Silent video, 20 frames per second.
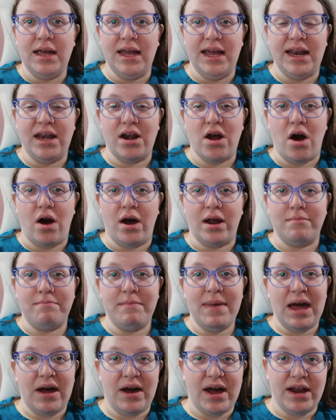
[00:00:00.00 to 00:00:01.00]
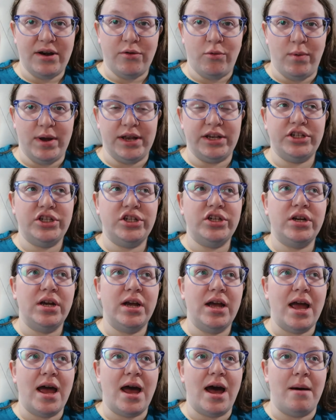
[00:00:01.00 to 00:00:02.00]
in on merit, which
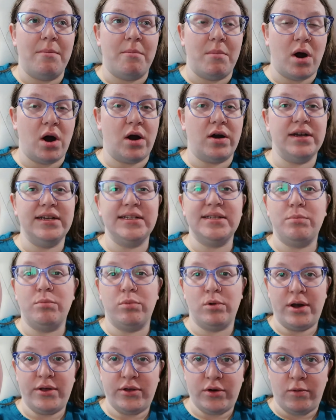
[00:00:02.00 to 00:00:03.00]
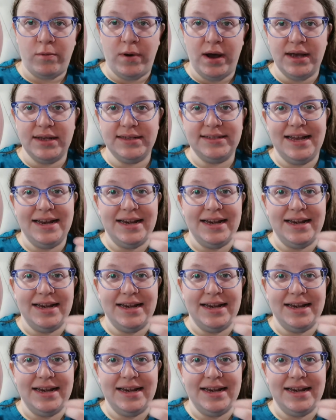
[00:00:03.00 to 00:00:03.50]
Amari's brother was,